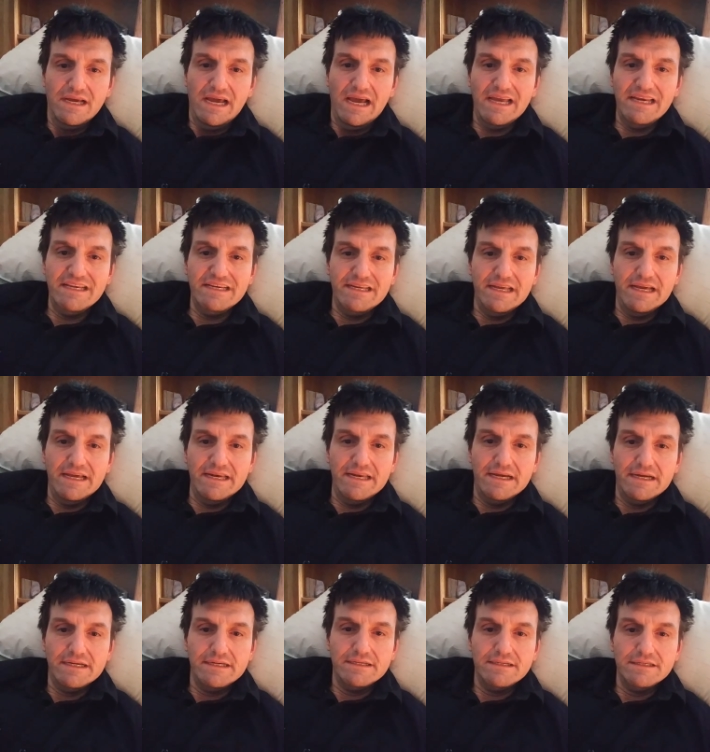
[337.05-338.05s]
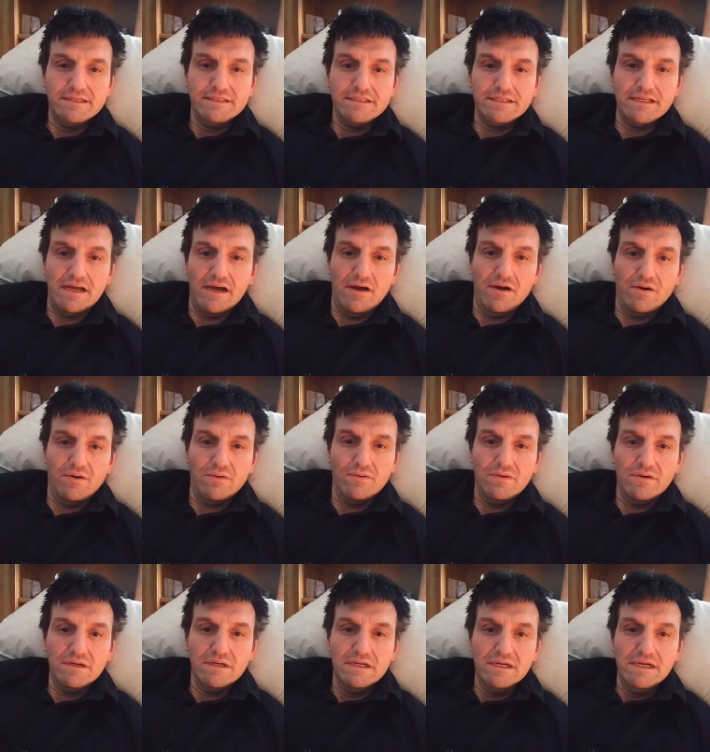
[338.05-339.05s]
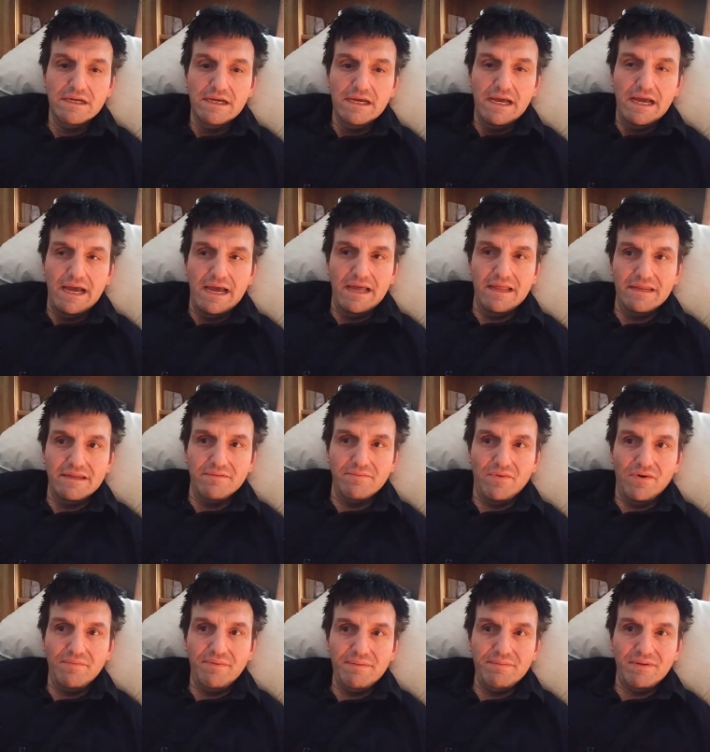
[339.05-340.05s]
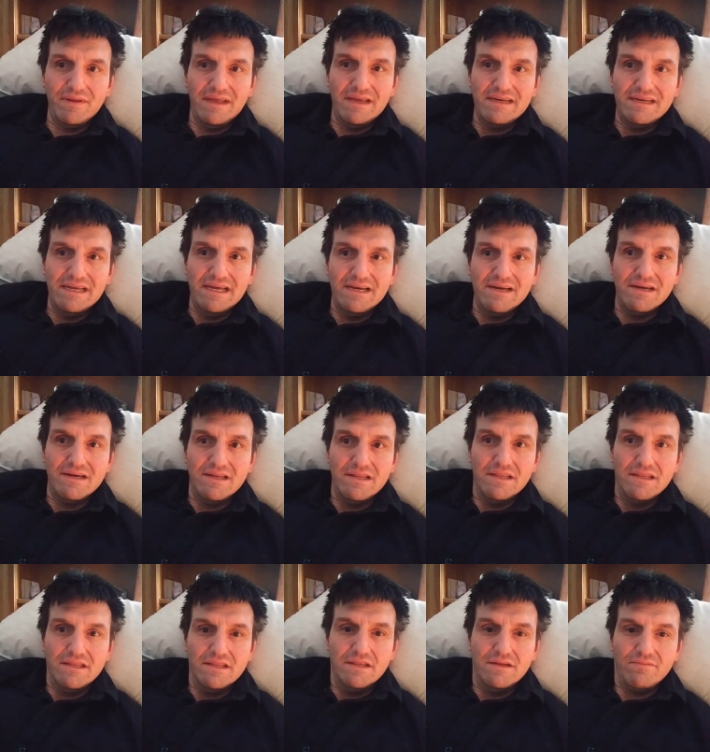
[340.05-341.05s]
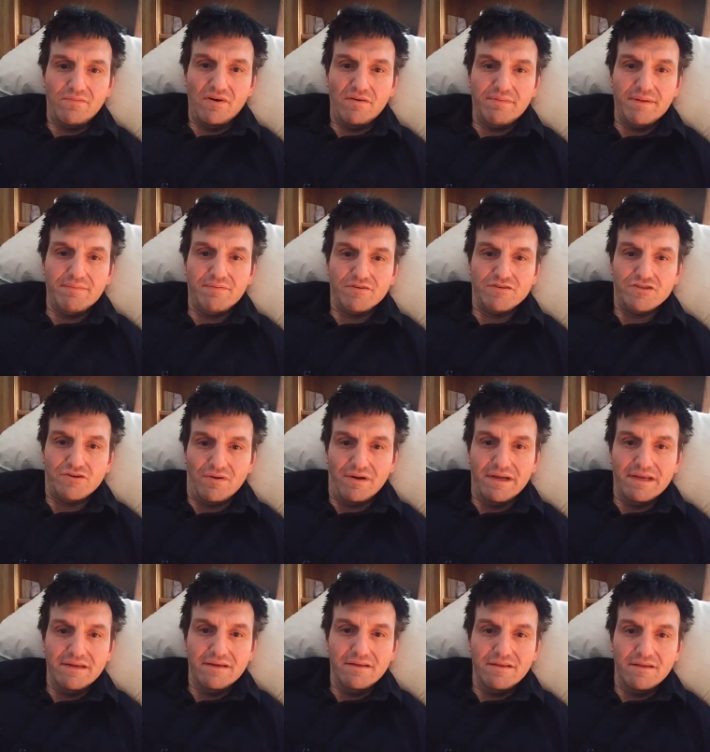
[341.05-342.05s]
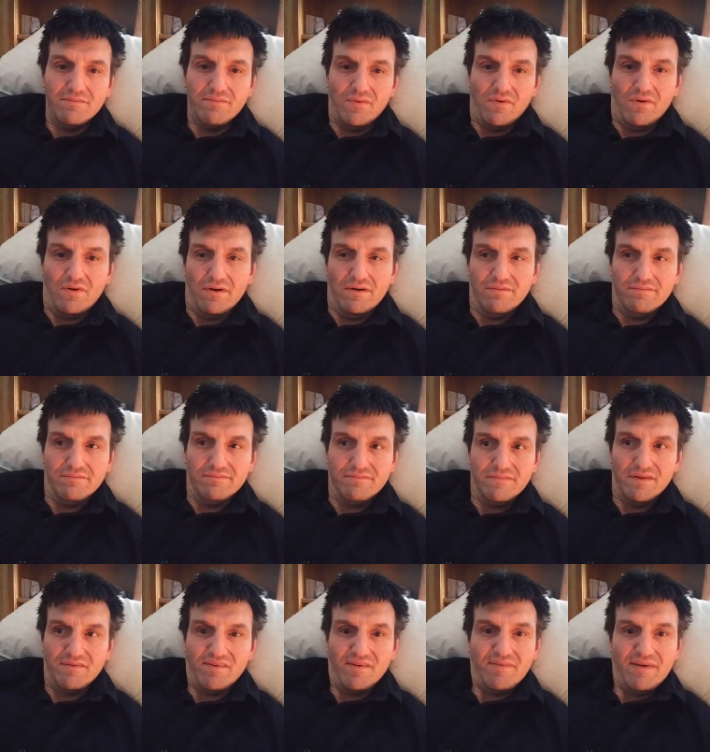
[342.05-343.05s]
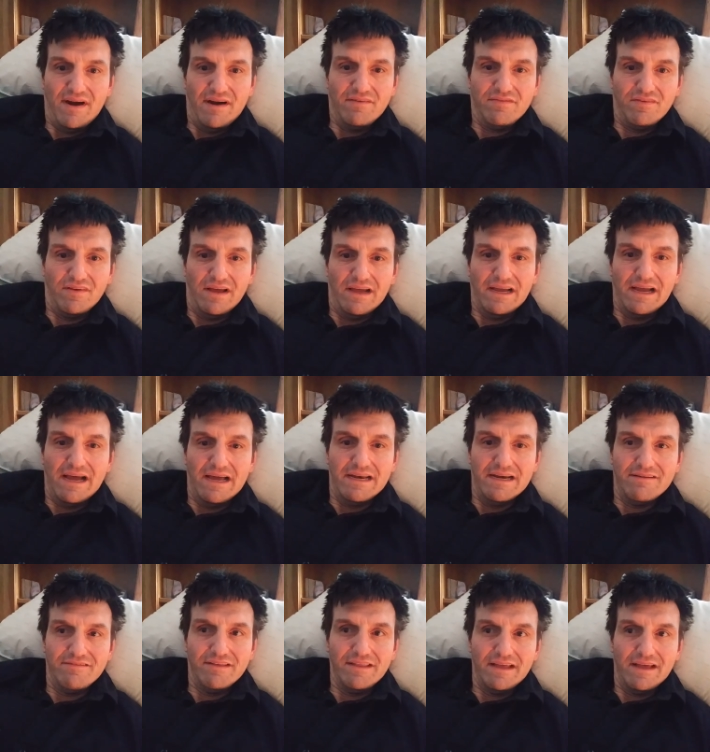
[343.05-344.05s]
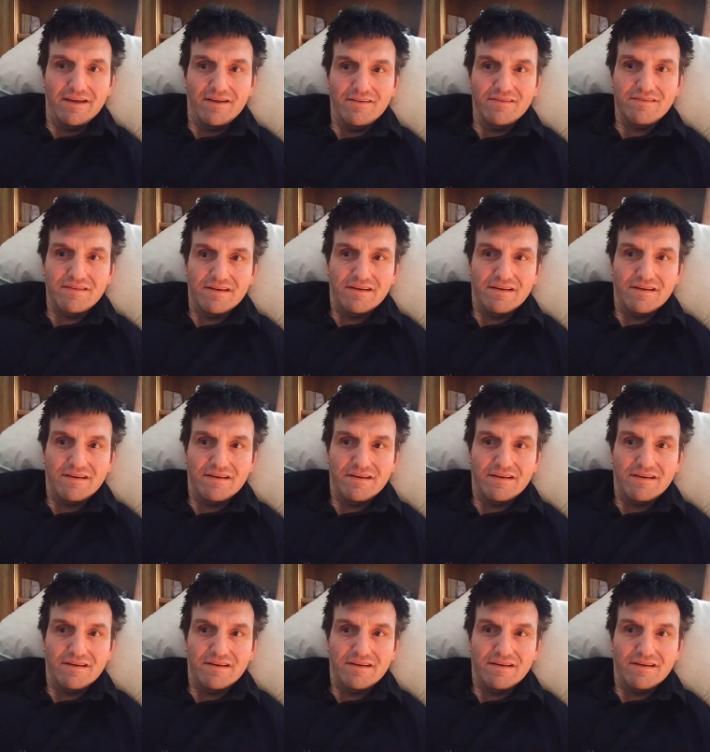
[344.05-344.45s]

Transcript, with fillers: And he did. So, and the more people that did, the more people joined, the more the more powerful I got and everything else.